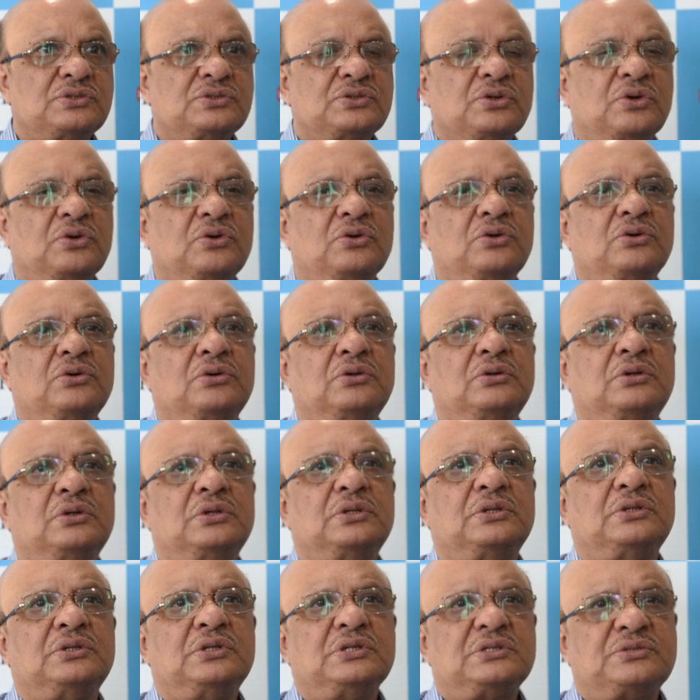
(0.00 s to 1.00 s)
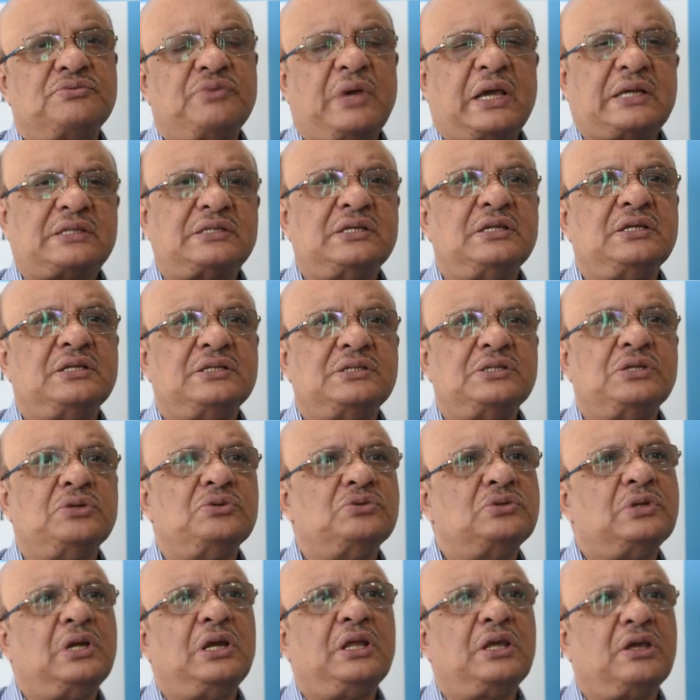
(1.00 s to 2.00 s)
So this vaccine is
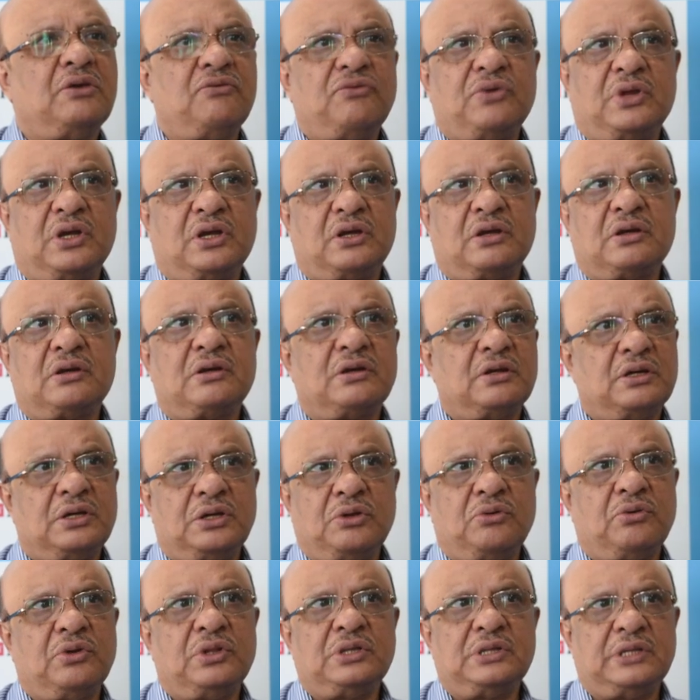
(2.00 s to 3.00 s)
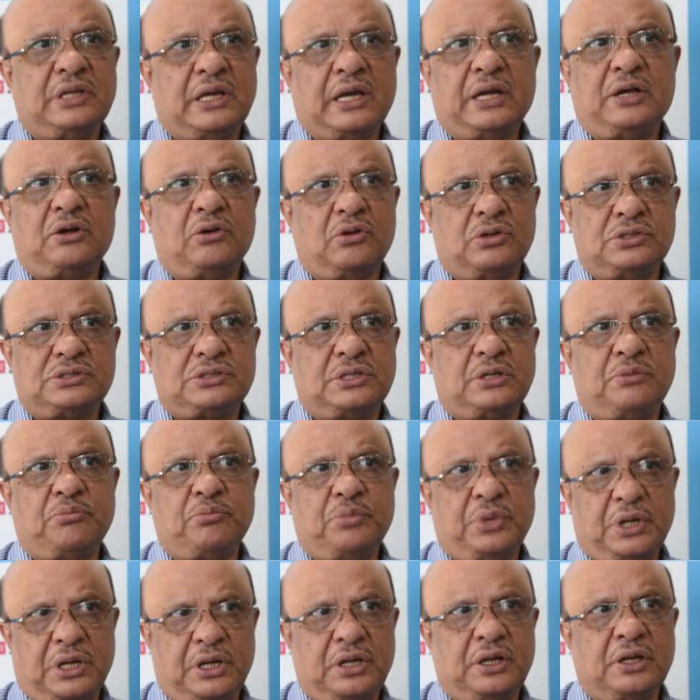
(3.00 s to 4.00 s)
usually given during the
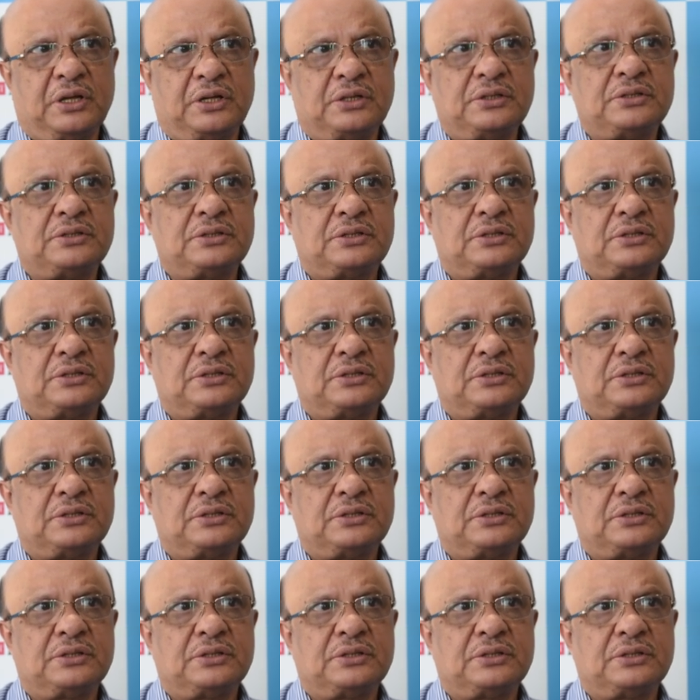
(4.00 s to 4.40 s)
adolescent period.